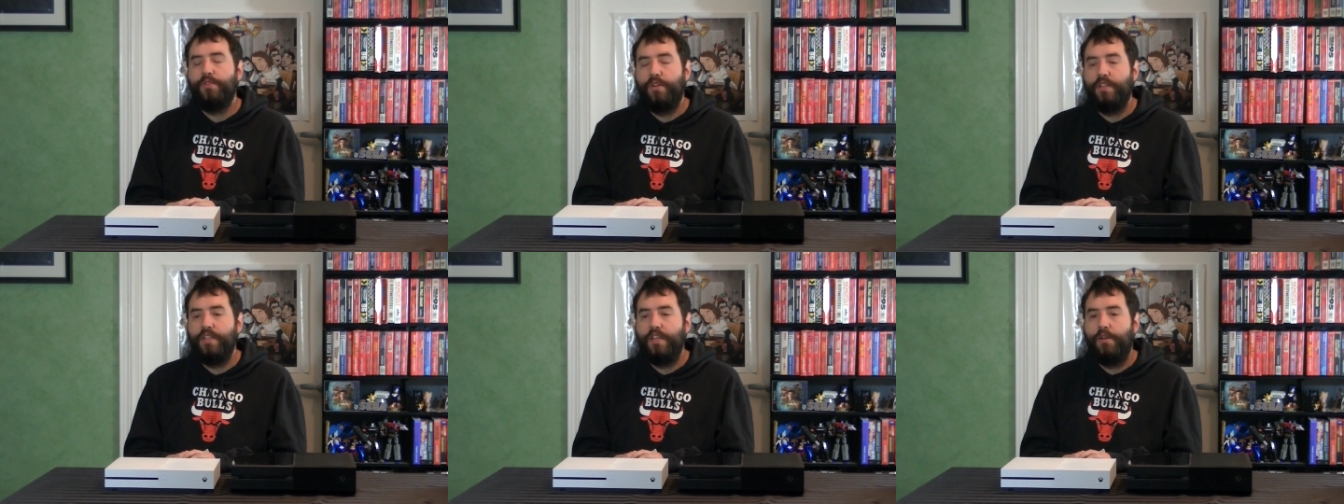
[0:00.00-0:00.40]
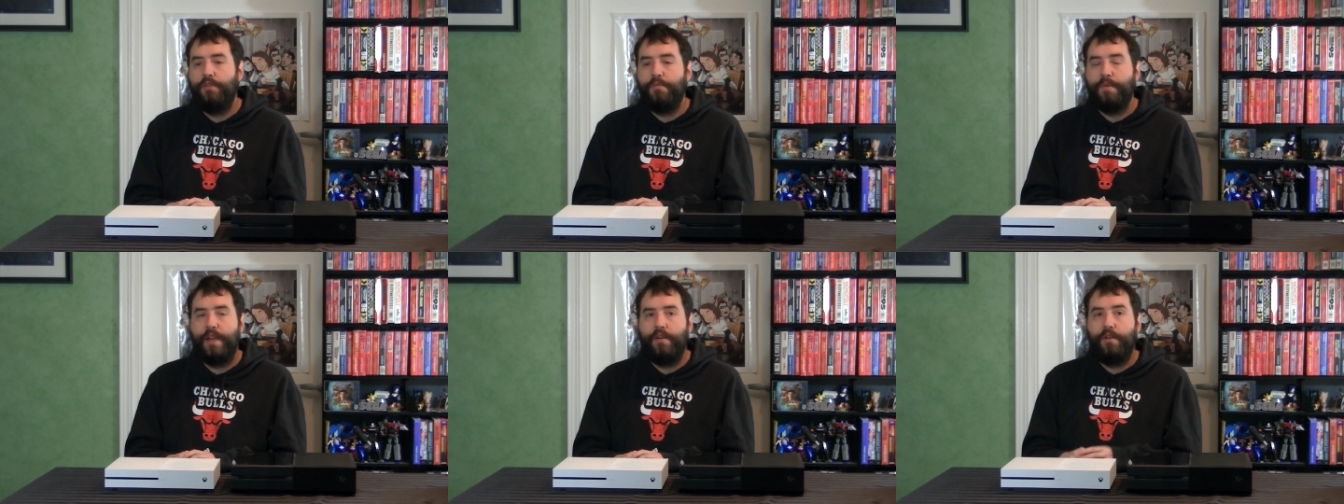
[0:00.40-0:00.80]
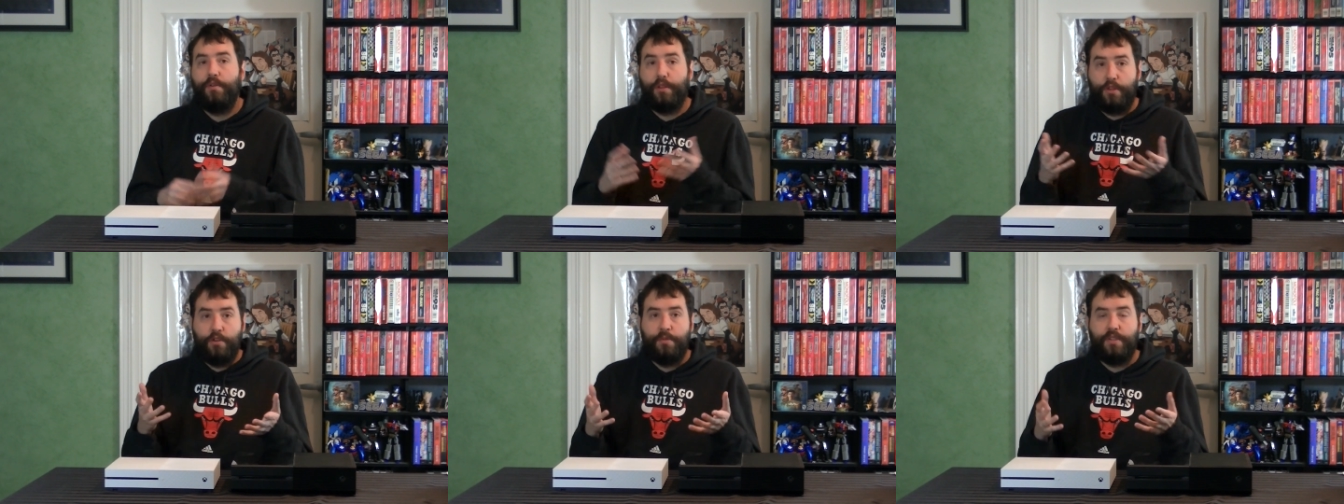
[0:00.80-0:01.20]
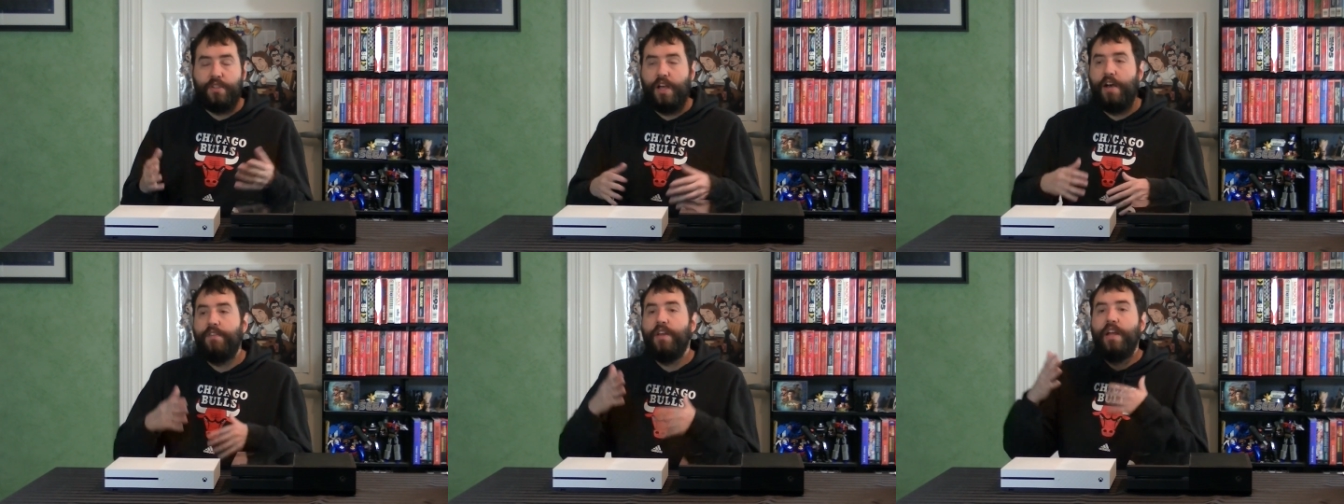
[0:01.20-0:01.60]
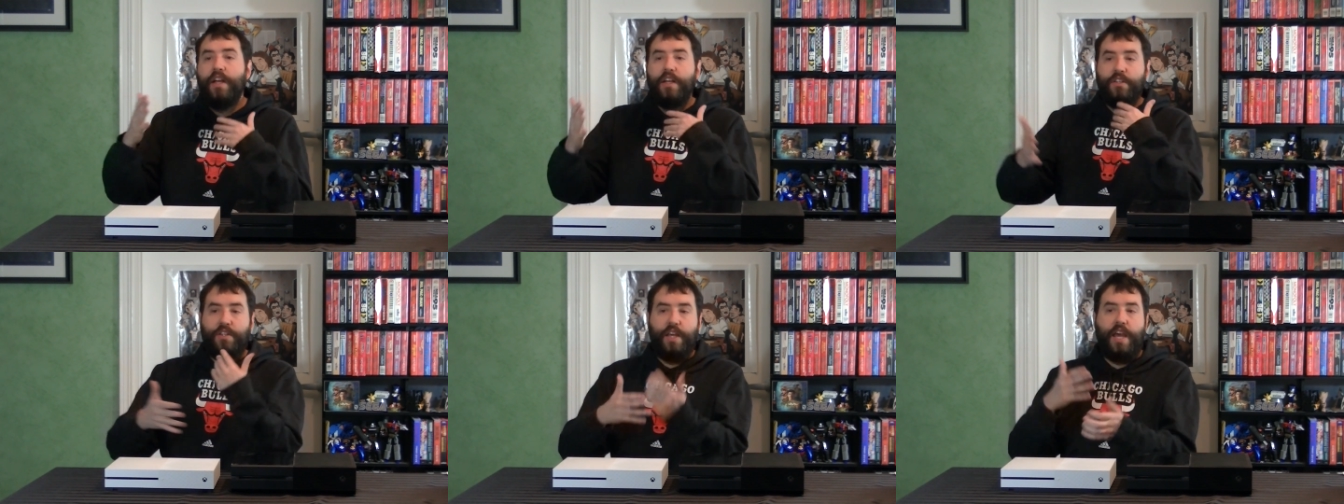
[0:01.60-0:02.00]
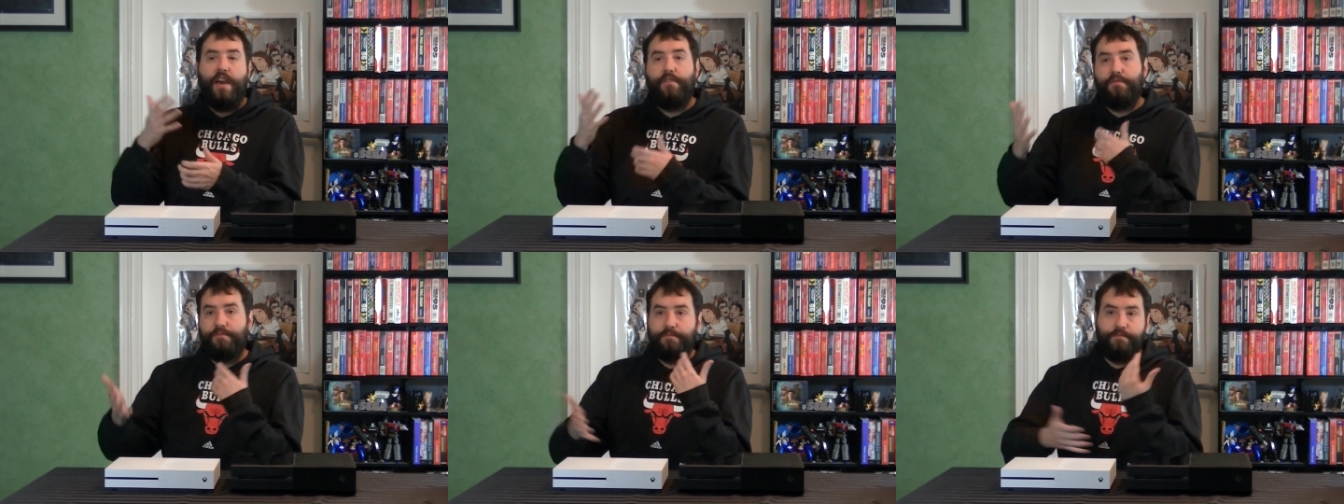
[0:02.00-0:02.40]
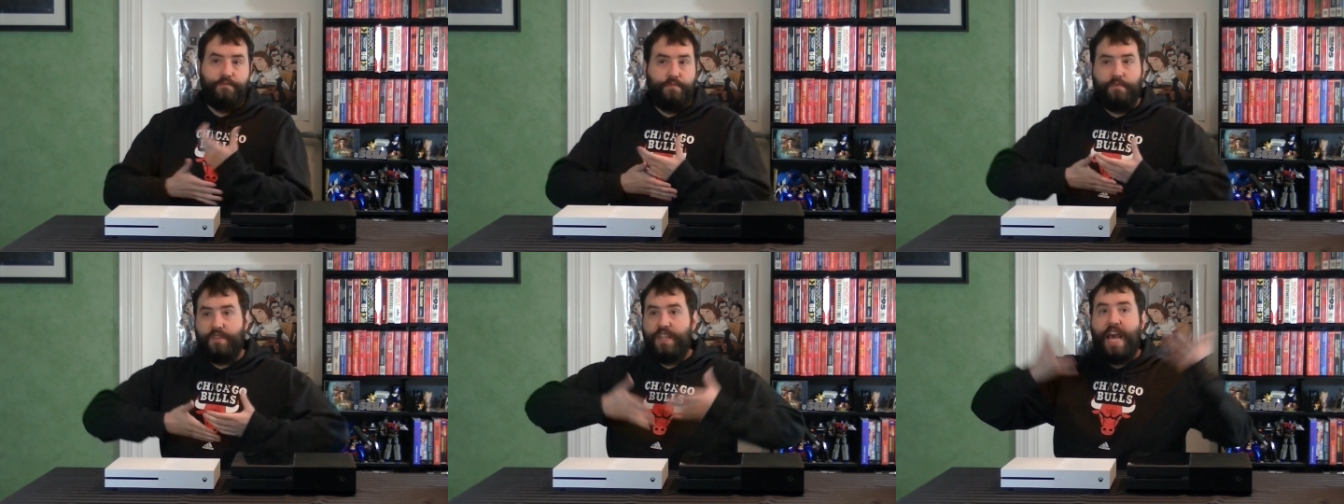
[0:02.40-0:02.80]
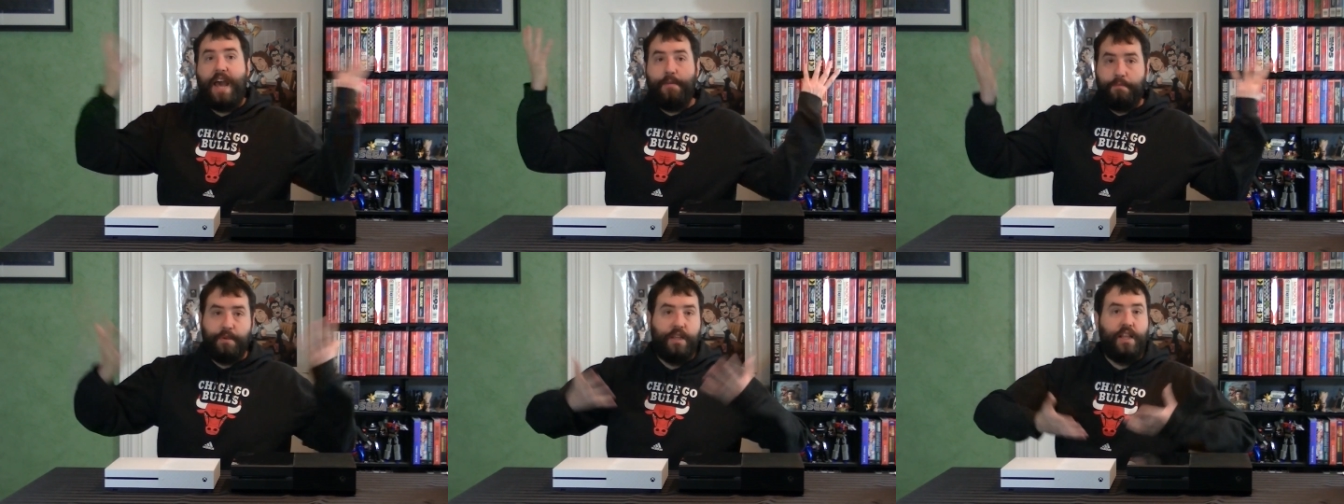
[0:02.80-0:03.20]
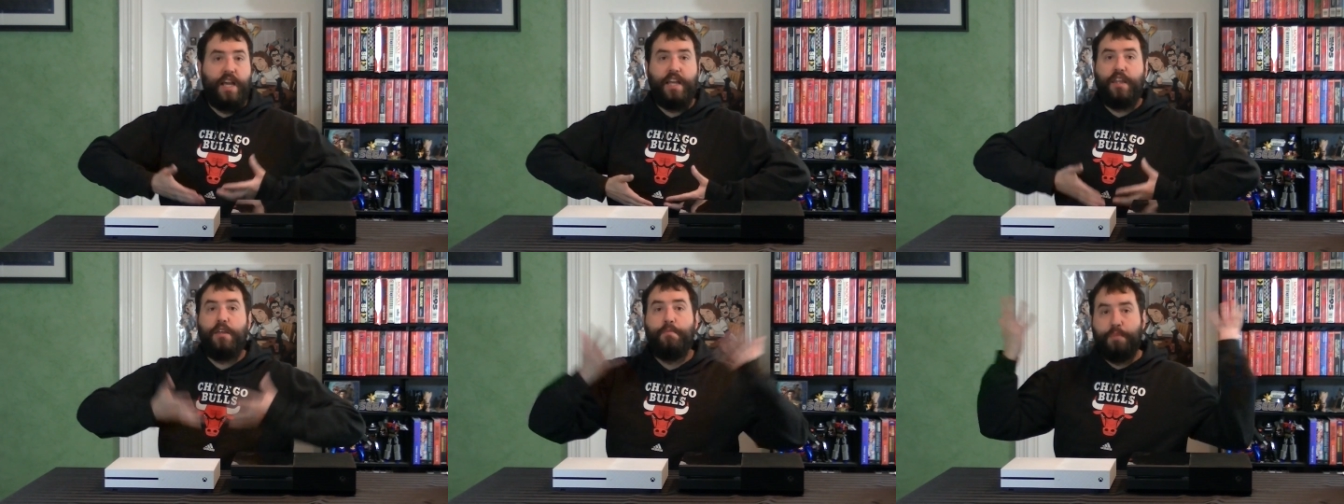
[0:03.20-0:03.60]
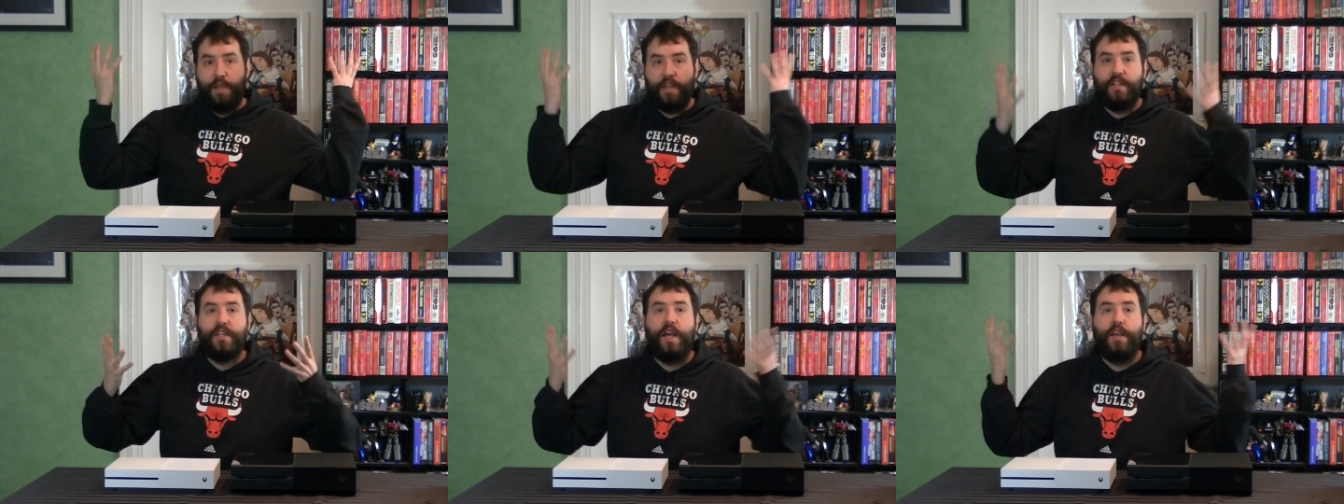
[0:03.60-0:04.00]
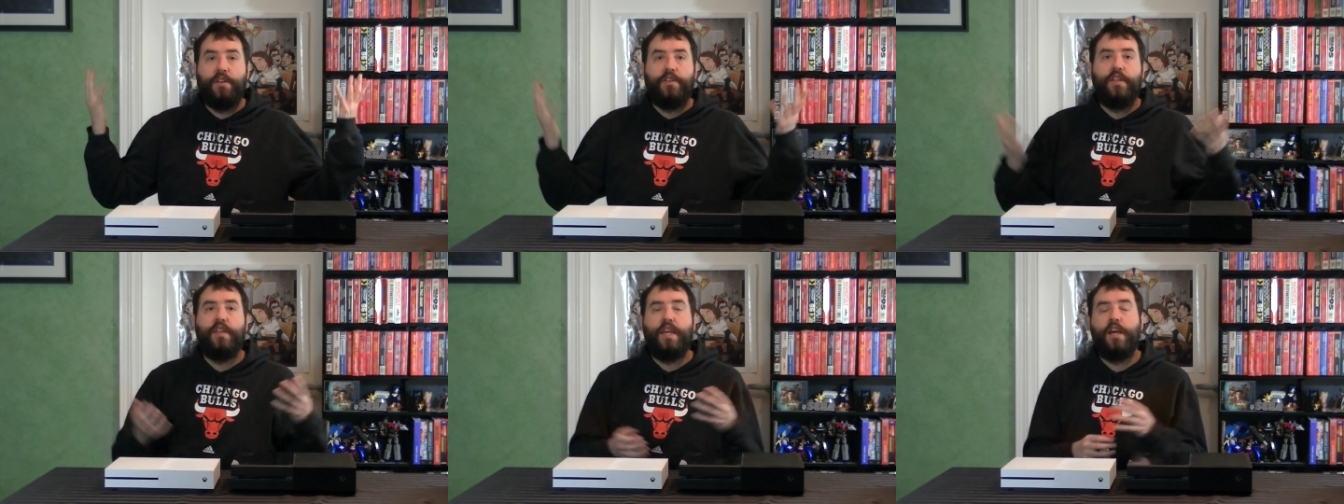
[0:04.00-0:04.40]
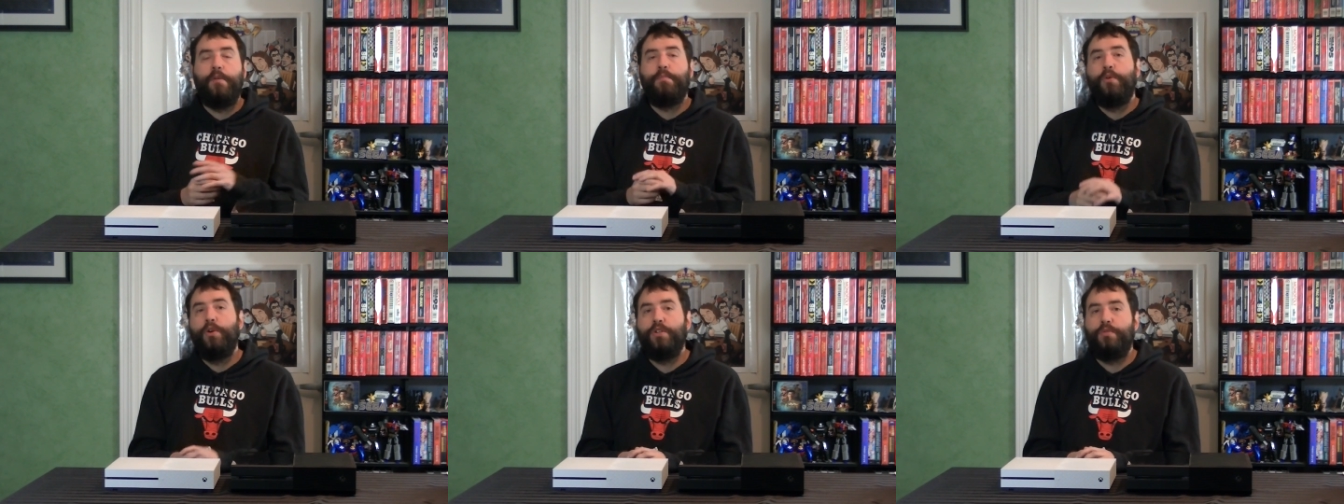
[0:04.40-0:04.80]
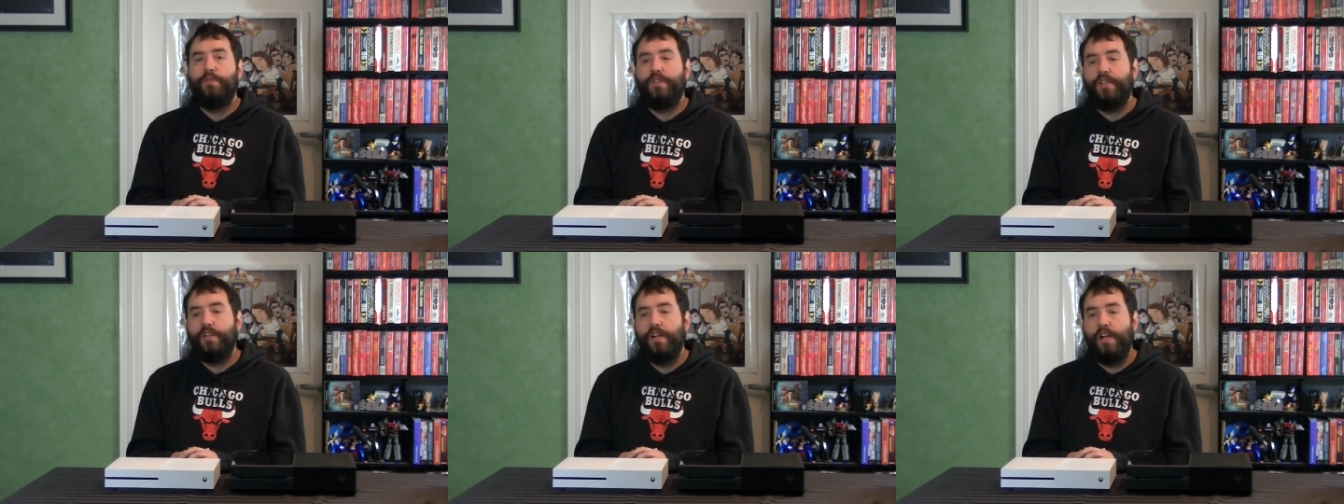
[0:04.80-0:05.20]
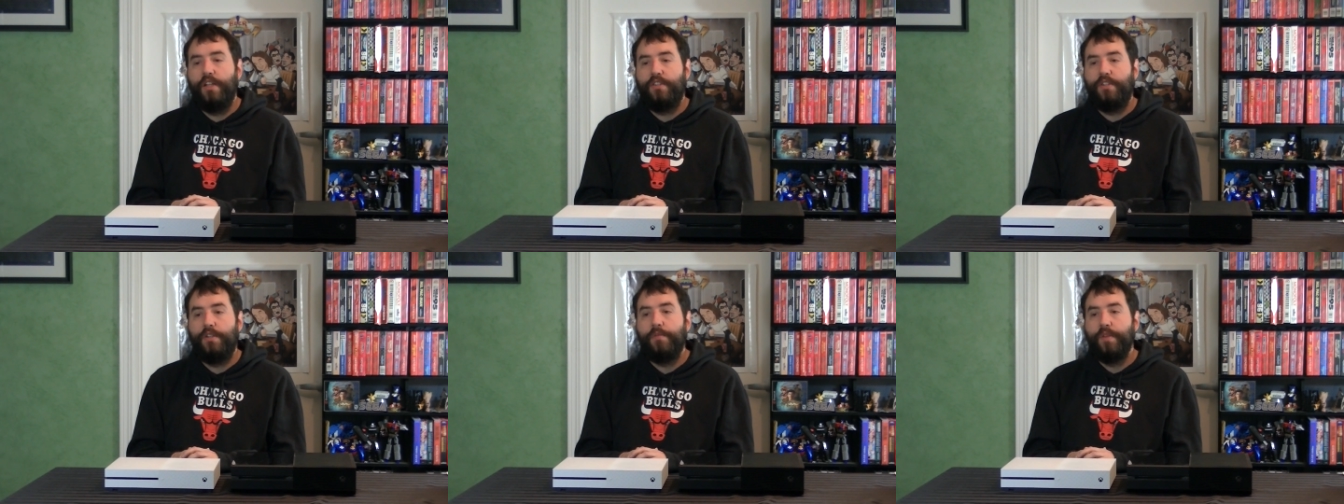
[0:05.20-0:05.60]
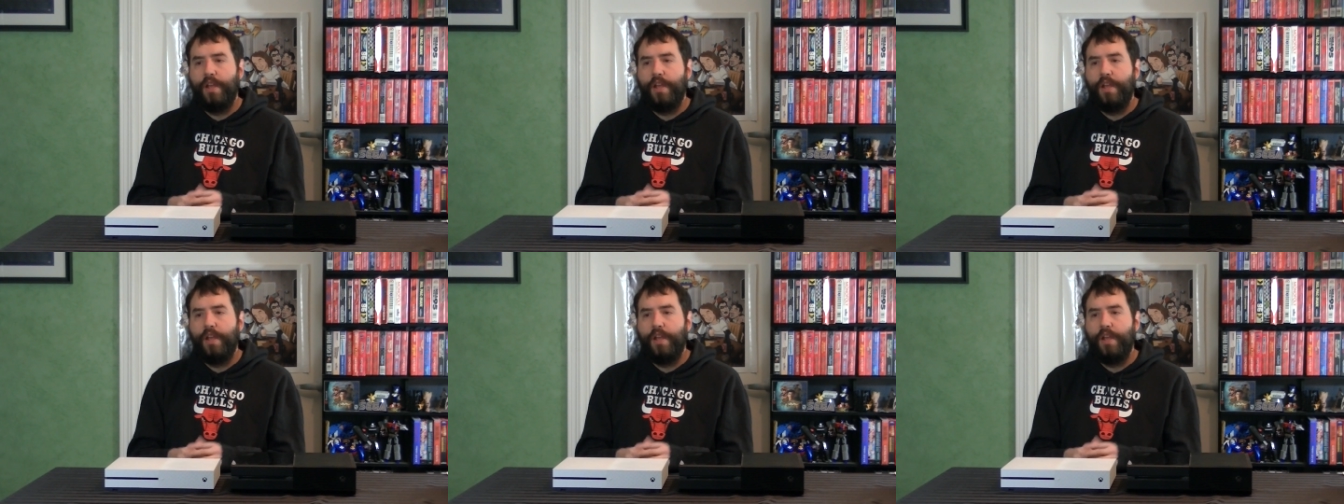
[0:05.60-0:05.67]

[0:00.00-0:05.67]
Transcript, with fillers: sort of deal with Ubisoft to have that be like the big title that they helped push with the console.